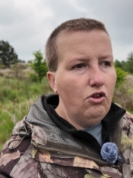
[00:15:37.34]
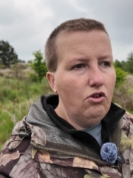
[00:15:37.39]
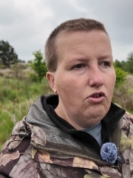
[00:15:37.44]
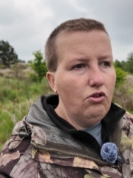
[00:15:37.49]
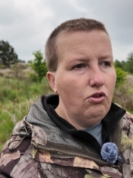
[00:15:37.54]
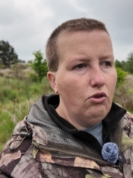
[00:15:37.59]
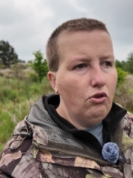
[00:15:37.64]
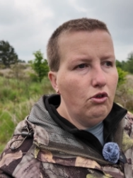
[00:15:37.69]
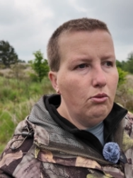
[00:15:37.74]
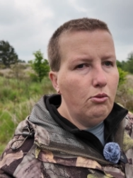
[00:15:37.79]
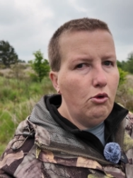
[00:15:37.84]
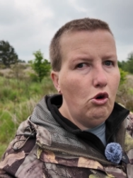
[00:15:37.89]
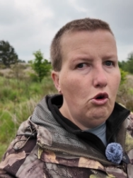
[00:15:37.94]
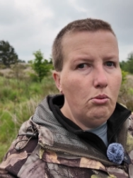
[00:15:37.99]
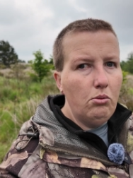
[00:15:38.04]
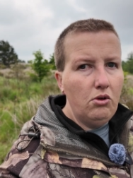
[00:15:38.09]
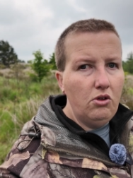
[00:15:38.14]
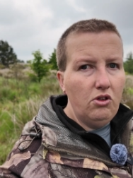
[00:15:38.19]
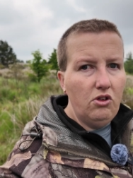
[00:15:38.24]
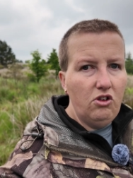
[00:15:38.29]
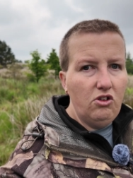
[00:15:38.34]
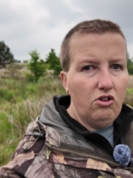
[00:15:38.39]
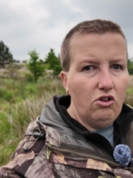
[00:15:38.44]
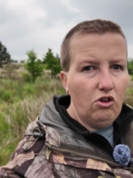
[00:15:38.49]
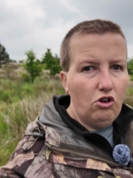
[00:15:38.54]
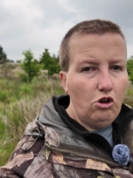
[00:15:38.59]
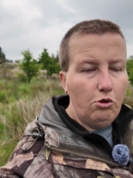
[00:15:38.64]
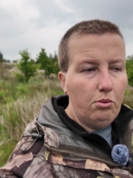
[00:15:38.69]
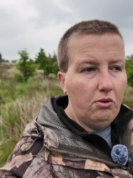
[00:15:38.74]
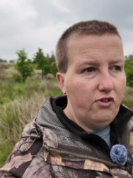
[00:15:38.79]
So at the moment there's a
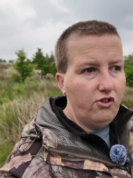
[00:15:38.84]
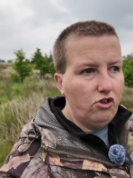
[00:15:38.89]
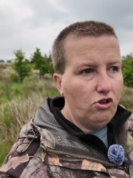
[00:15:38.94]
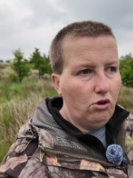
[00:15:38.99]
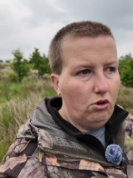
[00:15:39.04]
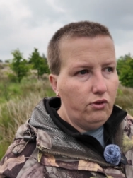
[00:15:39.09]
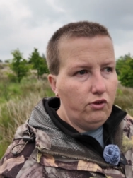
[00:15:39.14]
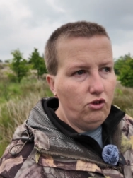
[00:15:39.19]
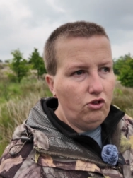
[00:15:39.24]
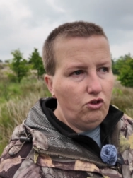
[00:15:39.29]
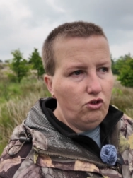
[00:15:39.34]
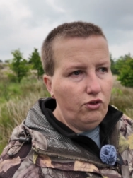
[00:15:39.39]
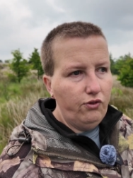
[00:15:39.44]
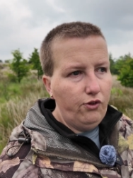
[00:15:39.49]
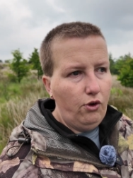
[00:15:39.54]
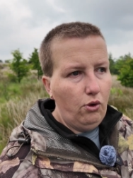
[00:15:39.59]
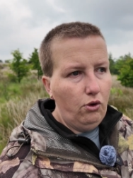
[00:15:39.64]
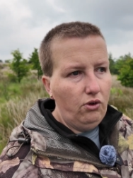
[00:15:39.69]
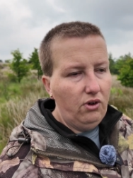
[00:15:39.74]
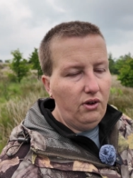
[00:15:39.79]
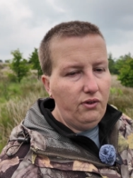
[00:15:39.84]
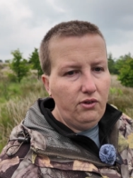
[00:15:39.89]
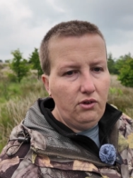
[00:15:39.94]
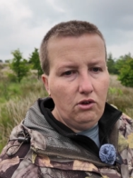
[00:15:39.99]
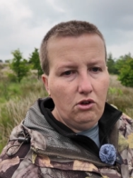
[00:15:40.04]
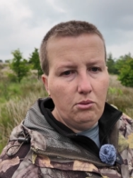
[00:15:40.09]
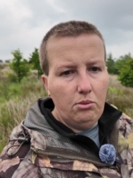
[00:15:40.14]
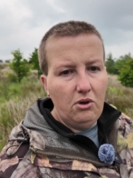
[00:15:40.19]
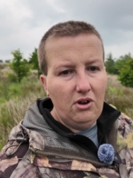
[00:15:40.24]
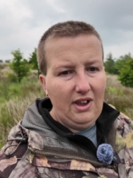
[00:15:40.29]
couple of photographers just photographing
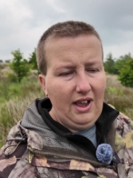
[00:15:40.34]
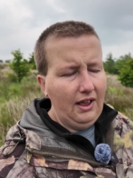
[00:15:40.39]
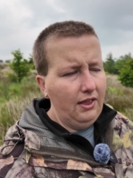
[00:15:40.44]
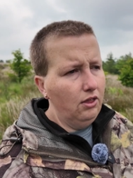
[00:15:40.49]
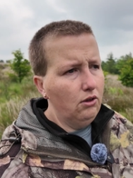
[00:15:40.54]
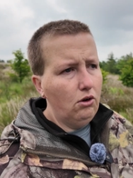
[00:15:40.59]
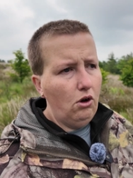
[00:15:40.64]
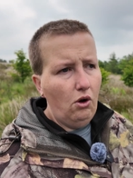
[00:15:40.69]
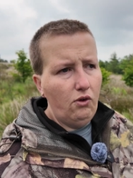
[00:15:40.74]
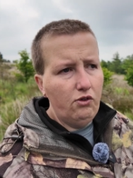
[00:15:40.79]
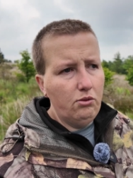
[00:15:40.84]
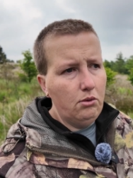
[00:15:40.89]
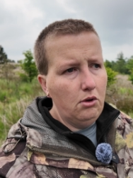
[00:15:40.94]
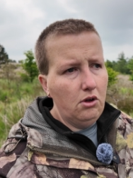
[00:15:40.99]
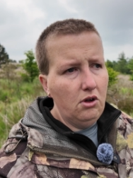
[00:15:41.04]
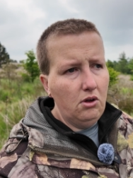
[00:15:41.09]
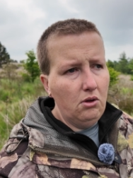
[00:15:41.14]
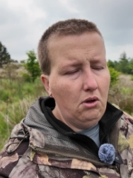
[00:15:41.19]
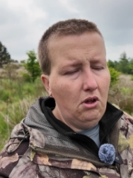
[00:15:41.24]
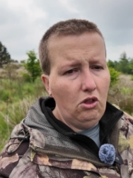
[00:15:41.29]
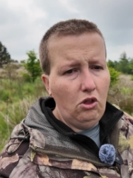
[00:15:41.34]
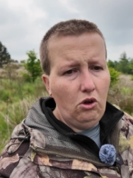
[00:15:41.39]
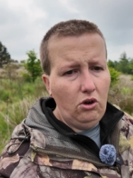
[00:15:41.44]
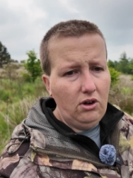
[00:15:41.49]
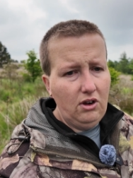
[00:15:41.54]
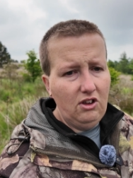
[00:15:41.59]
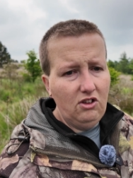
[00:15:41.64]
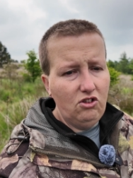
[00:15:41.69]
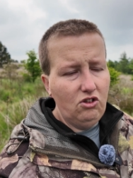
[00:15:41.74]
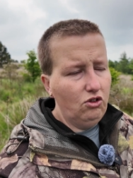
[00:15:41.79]
her, but again they're all from a long
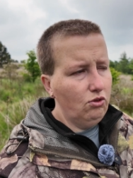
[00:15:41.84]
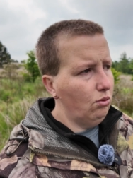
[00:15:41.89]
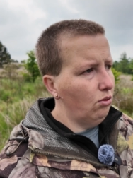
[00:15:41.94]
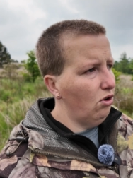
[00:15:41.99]
distance.